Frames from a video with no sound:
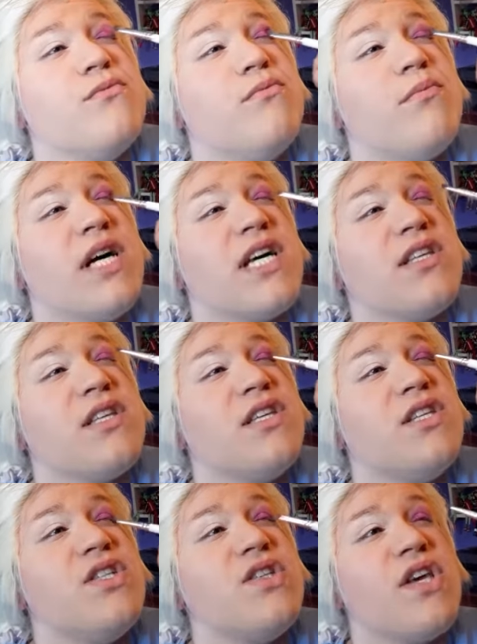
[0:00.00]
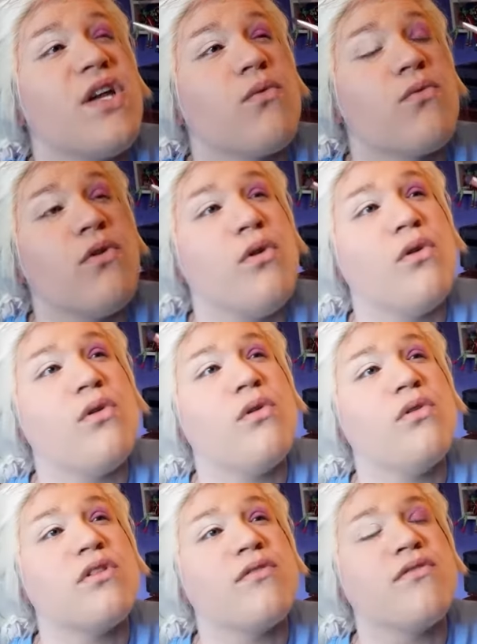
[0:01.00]
But you just gotta roll
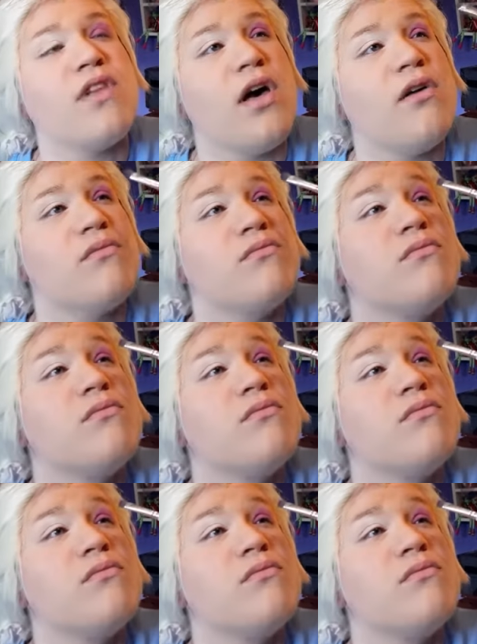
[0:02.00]
with the flow.